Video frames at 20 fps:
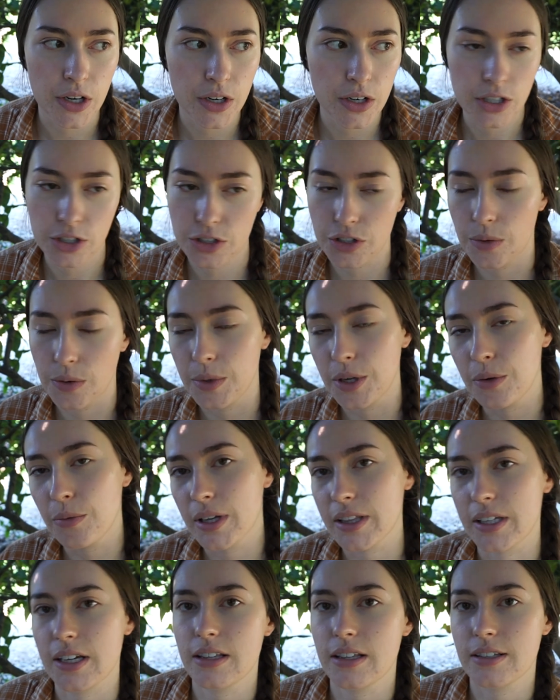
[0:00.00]
should be
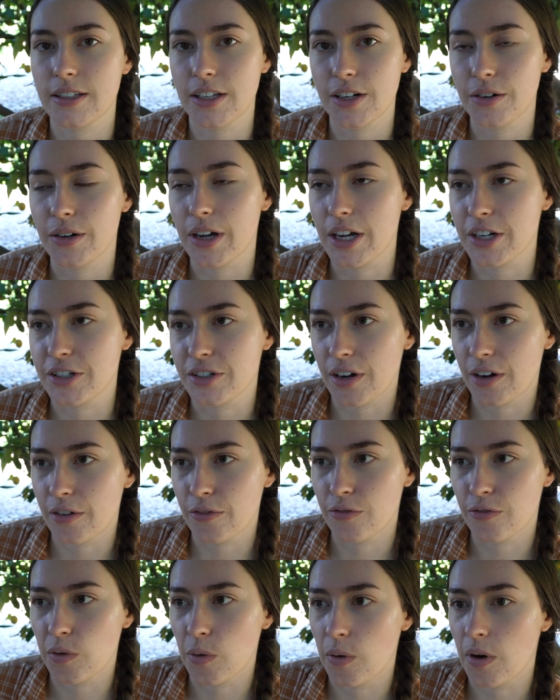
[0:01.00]
with consideration
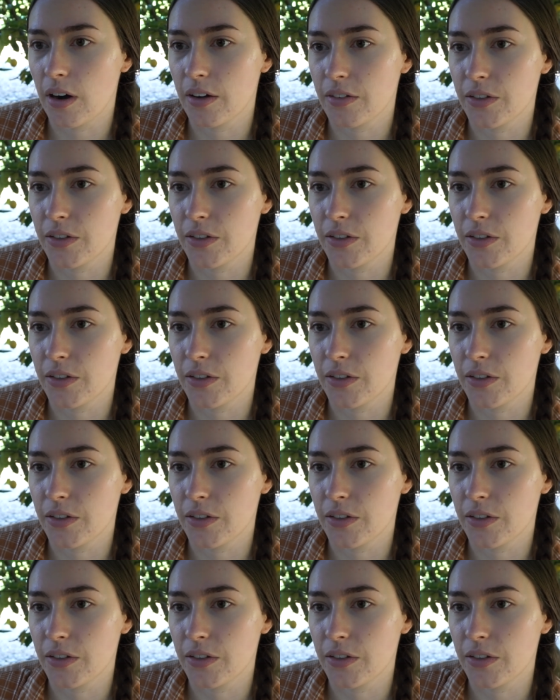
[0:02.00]
for